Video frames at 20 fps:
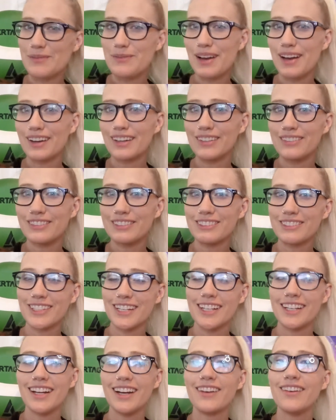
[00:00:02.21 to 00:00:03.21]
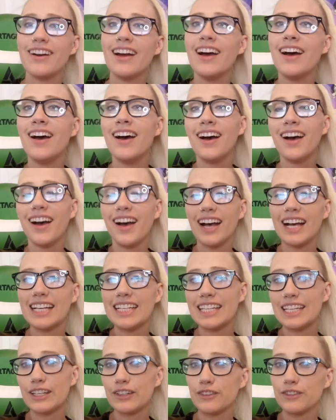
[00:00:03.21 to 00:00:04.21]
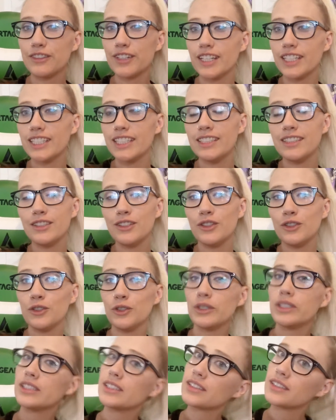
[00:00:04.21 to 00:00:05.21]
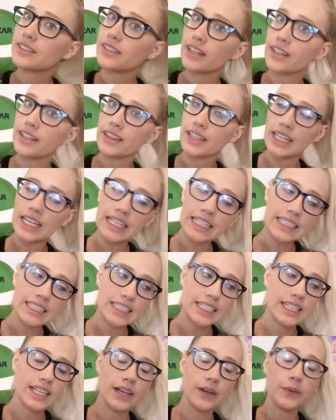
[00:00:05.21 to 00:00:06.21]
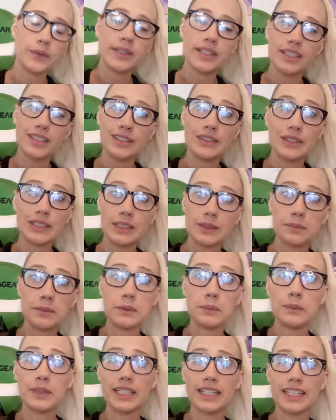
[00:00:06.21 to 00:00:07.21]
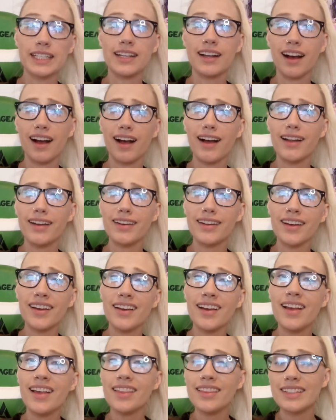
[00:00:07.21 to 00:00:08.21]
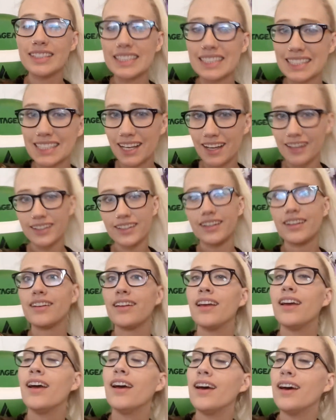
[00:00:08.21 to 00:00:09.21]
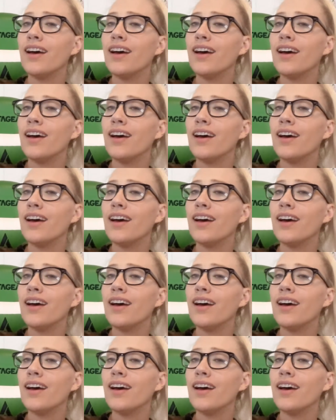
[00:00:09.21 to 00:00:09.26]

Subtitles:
in my office right now, getting ready to start the day. Today we are going to be working on the Scion.